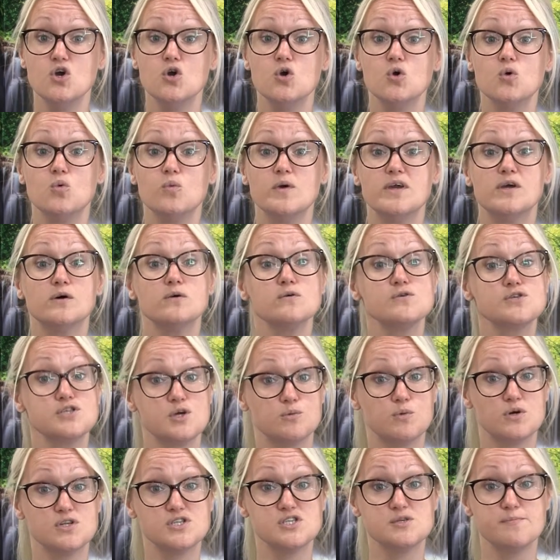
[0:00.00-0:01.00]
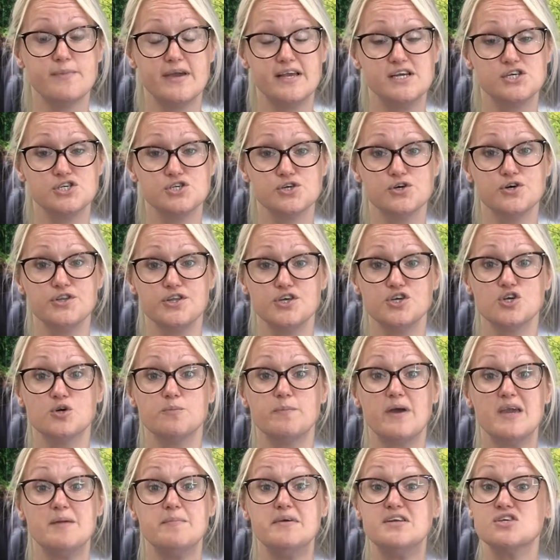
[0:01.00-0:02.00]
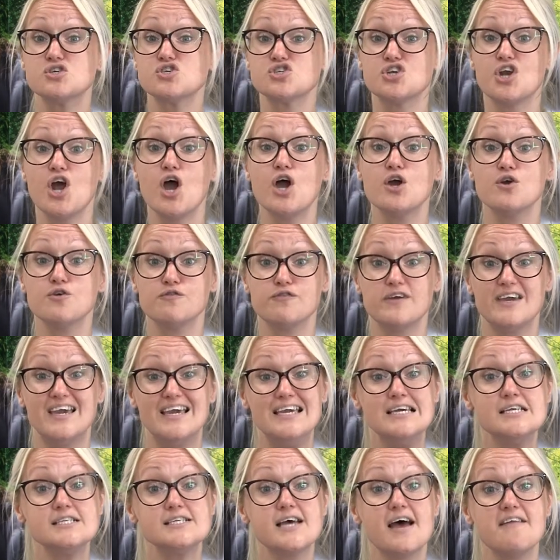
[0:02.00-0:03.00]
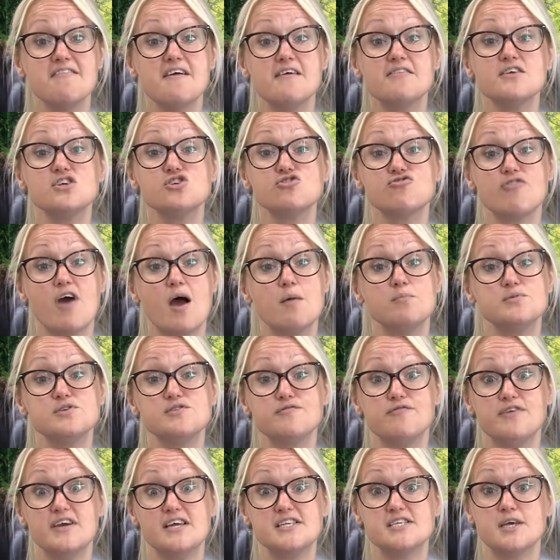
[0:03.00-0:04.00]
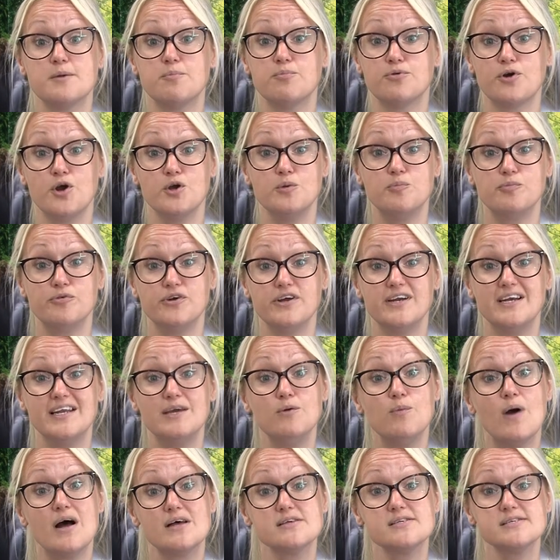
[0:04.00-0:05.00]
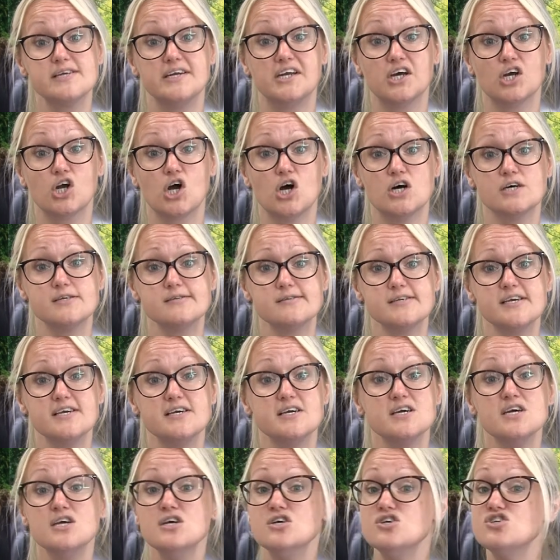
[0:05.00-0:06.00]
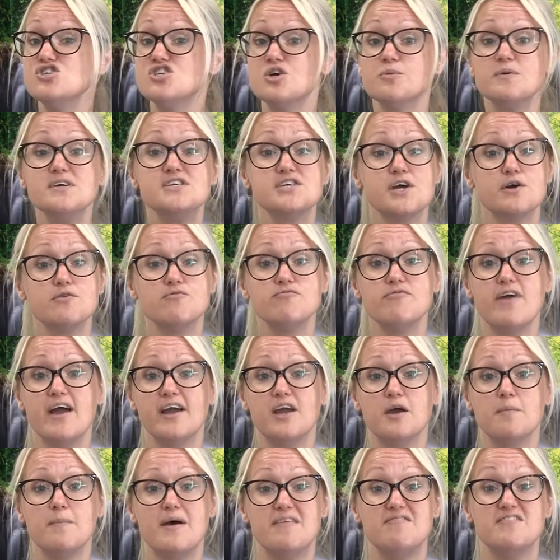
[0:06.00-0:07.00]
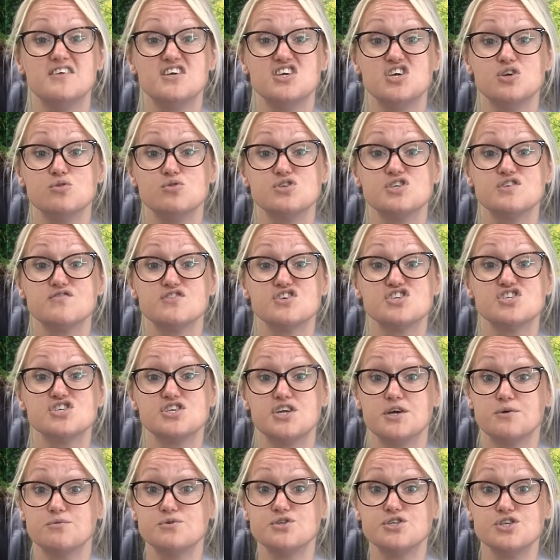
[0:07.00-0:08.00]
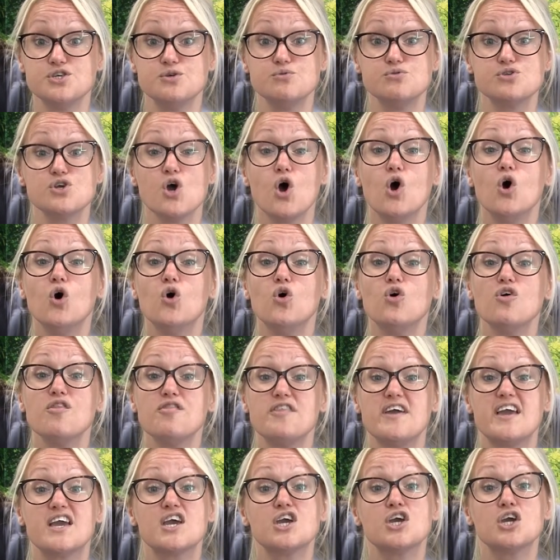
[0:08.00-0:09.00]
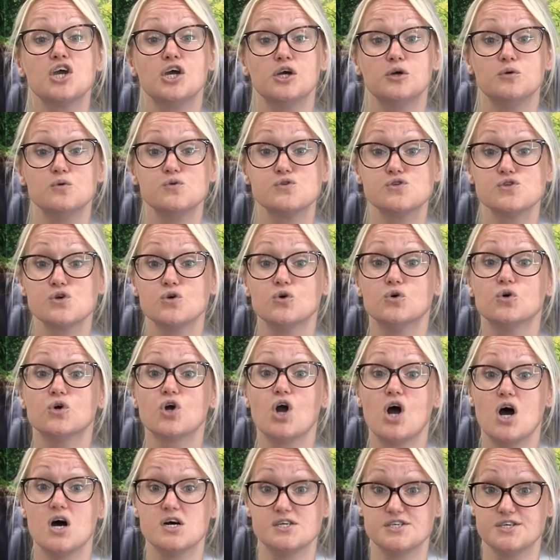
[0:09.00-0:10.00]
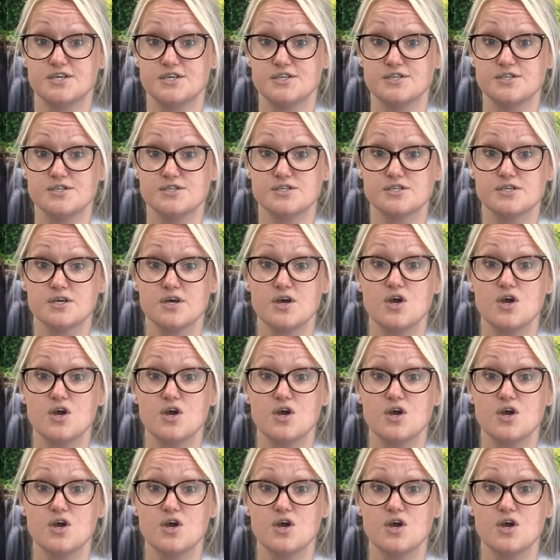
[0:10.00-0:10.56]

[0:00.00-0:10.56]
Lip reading: We also want to make sure that your baby doesn't overheat and that the straps fit appropriately whilst in a car seat, so we don't recommend the use of a snowsuit or thick coats or cardigans.